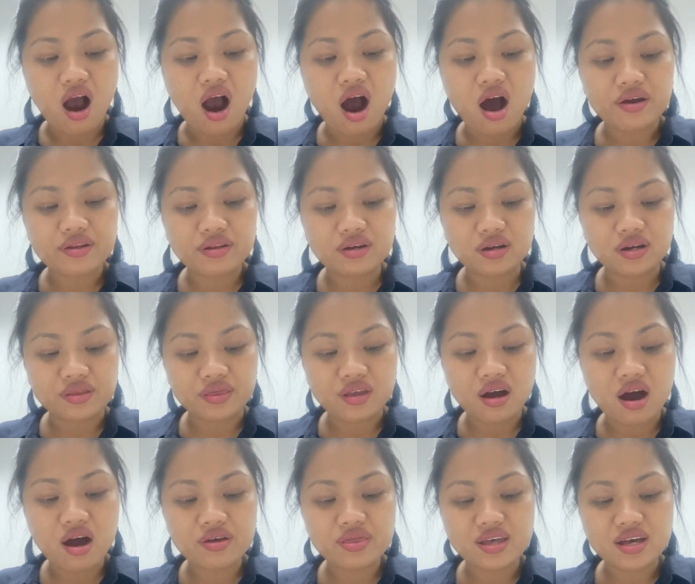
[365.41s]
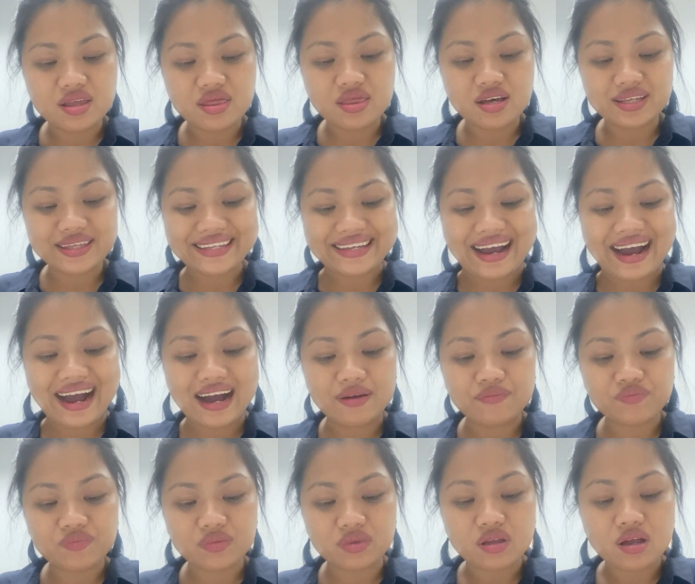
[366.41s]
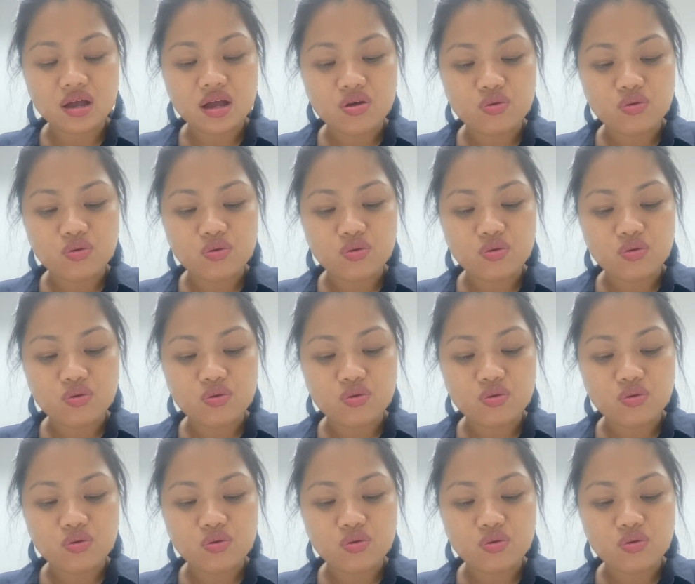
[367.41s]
one another the time